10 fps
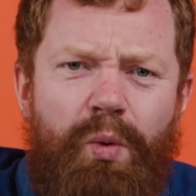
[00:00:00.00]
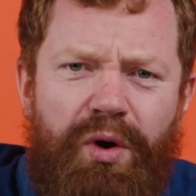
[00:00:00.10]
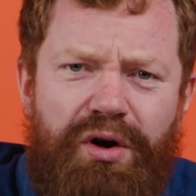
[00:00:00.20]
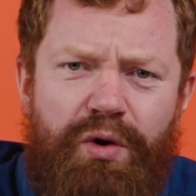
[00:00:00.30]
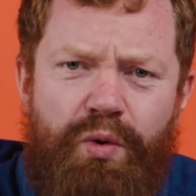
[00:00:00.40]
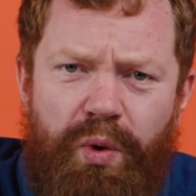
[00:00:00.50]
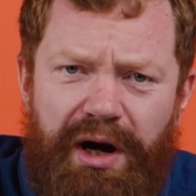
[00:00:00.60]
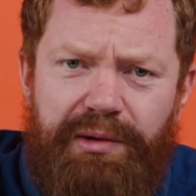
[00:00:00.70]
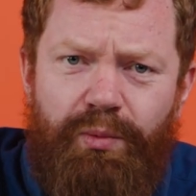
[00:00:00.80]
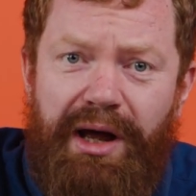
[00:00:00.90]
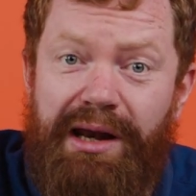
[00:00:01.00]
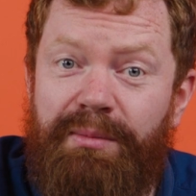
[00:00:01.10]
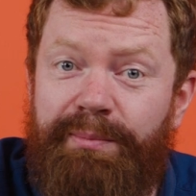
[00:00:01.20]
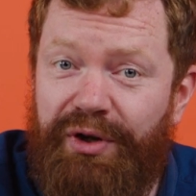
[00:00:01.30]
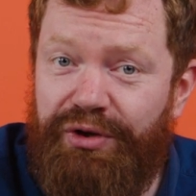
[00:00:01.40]
work quite
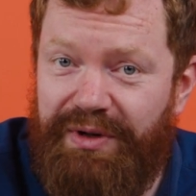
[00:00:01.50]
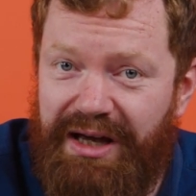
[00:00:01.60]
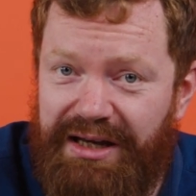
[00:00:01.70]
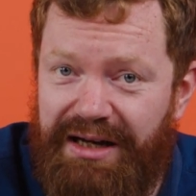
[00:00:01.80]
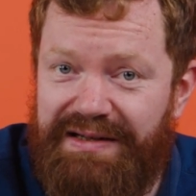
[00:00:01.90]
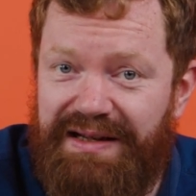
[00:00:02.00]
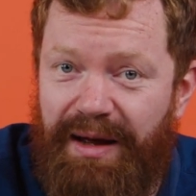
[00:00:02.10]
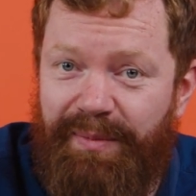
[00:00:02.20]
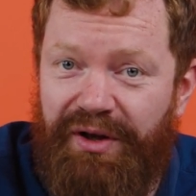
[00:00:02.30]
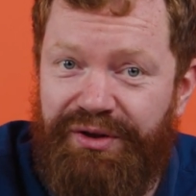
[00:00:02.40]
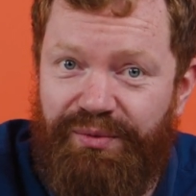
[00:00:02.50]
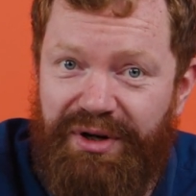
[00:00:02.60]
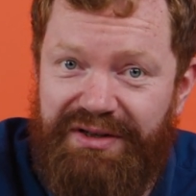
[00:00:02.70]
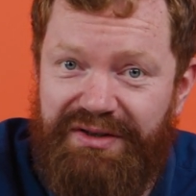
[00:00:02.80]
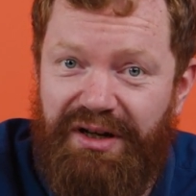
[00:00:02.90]
well, but you can get a slap on the
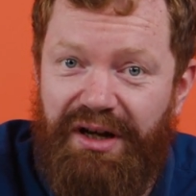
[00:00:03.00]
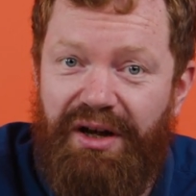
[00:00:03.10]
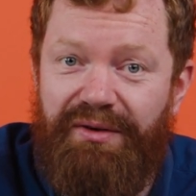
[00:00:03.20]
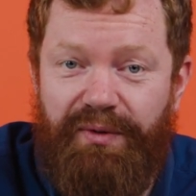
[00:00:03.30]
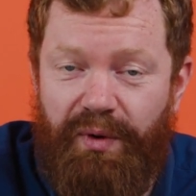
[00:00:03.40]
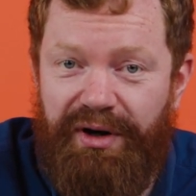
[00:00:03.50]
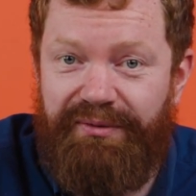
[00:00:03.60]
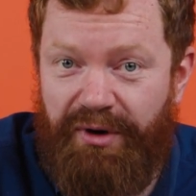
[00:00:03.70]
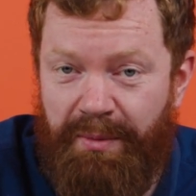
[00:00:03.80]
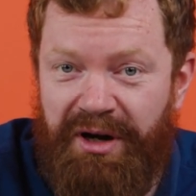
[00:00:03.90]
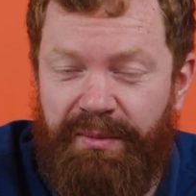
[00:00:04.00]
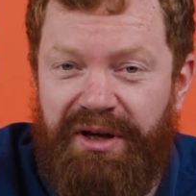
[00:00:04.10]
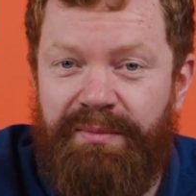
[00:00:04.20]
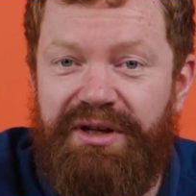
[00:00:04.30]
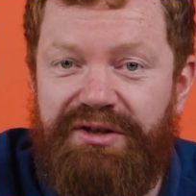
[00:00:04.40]
wrist for it from
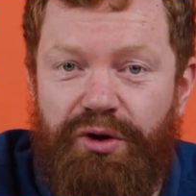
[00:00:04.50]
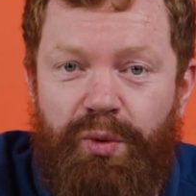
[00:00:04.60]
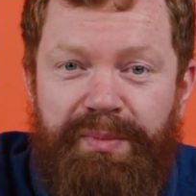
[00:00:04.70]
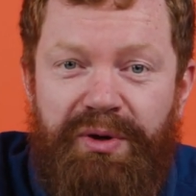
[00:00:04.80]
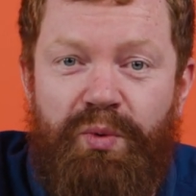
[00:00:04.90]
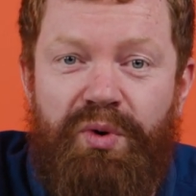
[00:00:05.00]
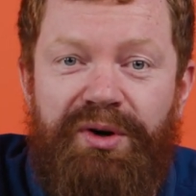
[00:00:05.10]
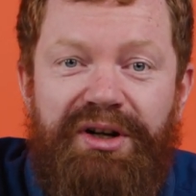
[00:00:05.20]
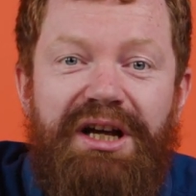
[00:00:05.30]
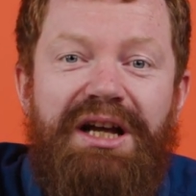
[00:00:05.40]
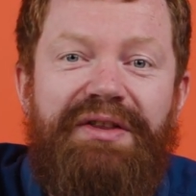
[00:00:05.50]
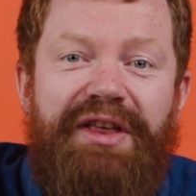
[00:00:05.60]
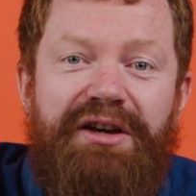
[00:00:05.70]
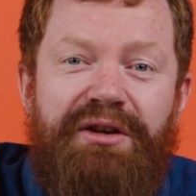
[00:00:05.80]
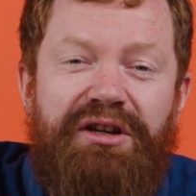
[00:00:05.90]
Airbnb, so be warned.
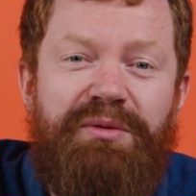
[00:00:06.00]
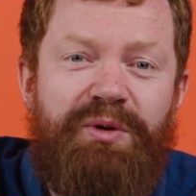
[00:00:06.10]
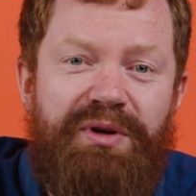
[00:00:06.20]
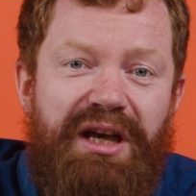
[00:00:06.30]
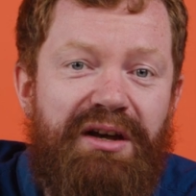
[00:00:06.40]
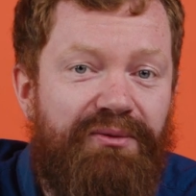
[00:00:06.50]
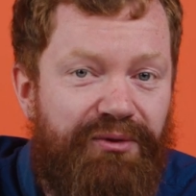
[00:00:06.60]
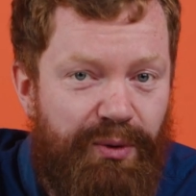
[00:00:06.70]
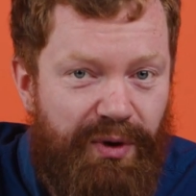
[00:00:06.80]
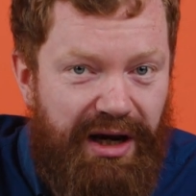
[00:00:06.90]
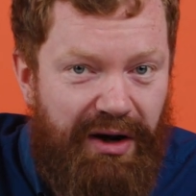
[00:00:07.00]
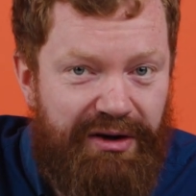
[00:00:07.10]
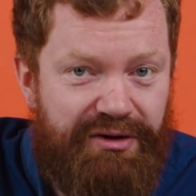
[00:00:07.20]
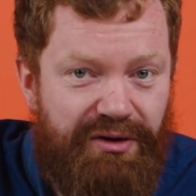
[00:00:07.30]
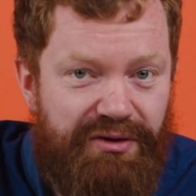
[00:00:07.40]
They can communicate in fewer
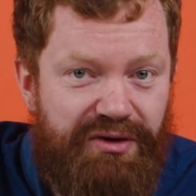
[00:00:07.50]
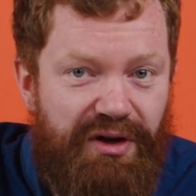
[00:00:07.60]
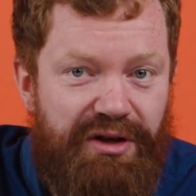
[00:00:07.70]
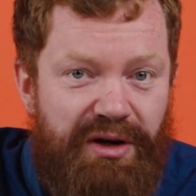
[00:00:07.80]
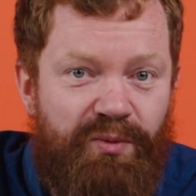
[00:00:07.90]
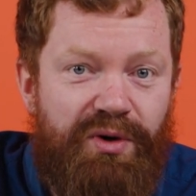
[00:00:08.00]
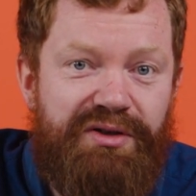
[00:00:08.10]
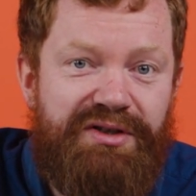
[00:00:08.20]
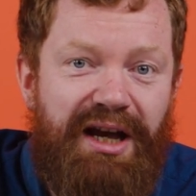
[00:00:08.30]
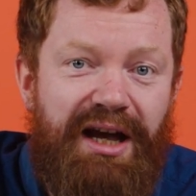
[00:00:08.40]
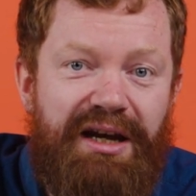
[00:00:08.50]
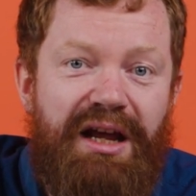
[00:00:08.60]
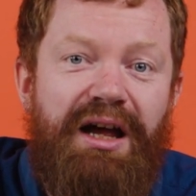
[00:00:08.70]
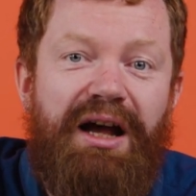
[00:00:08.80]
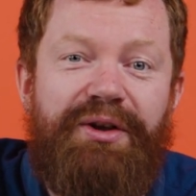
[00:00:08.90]
characters than words can,
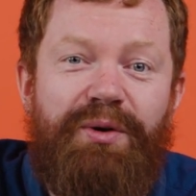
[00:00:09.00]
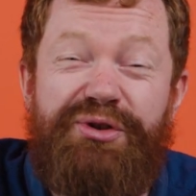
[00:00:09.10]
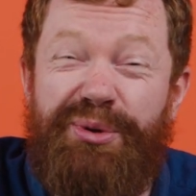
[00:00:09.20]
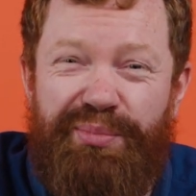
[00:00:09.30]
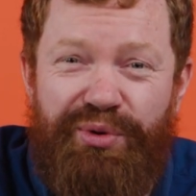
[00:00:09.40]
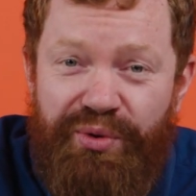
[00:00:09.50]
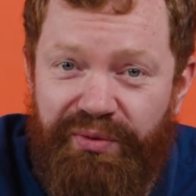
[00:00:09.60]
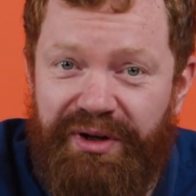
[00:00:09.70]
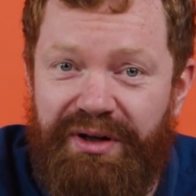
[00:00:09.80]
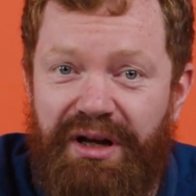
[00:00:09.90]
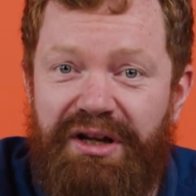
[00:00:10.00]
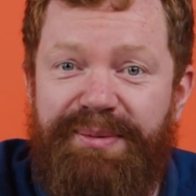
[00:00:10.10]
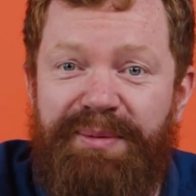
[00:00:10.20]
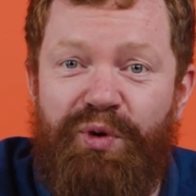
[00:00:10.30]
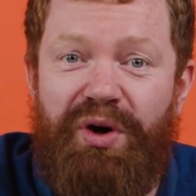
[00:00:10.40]
and they're also proven to
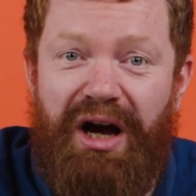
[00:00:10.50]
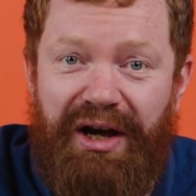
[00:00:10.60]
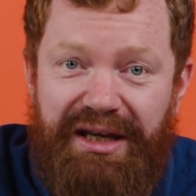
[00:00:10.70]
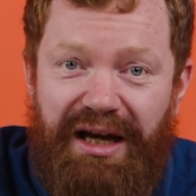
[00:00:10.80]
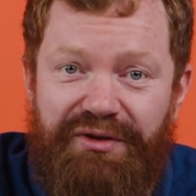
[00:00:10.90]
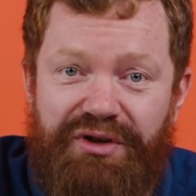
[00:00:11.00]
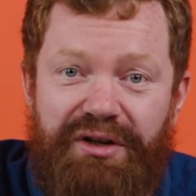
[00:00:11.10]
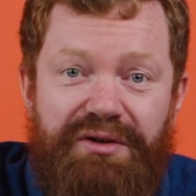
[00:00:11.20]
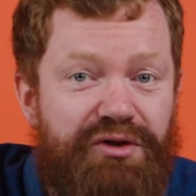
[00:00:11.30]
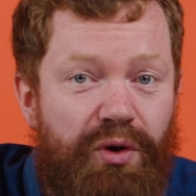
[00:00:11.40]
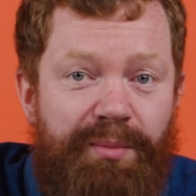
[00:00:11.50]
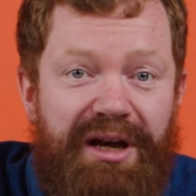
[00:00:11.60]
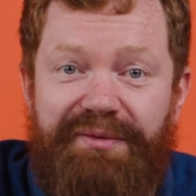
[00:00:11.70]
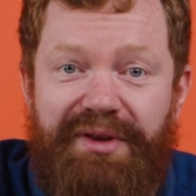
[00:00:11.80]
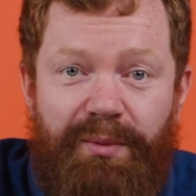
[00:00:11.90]
be more eye-catching, so
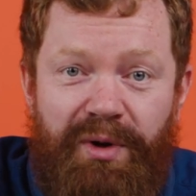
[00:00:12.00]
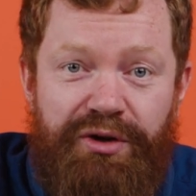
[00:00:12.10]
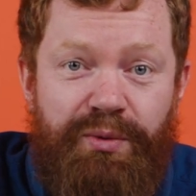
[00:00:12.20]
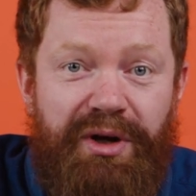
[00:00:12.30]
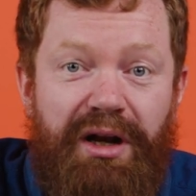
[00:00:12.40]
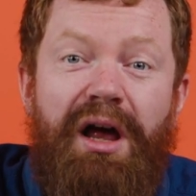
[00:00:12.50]
make of that what you will.